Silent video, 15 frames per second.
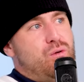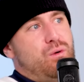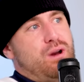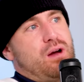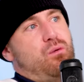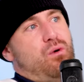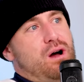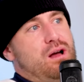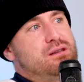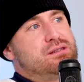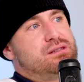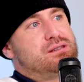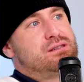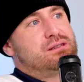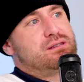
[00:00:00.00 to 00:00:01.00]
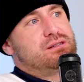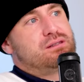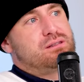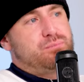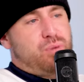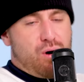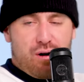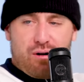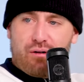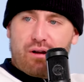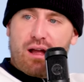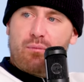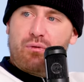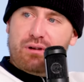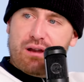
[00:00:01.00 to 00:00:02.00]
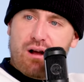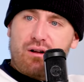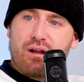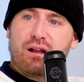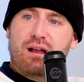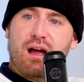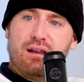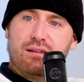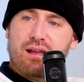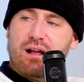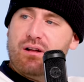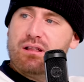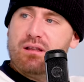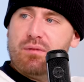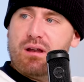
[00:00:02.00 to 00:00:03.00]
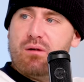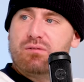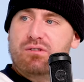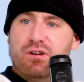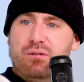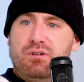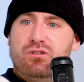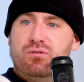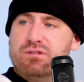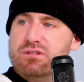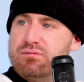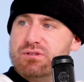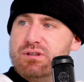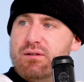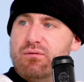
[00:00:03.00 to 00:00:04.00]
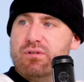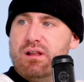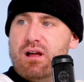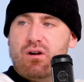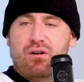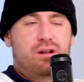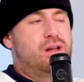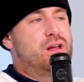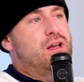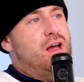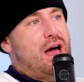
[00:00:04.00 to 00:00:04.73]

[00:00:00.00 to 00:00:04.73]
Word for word: when I was partnering up with Nelk and kind of telling them that I was going to be doing some stuff with Nelk,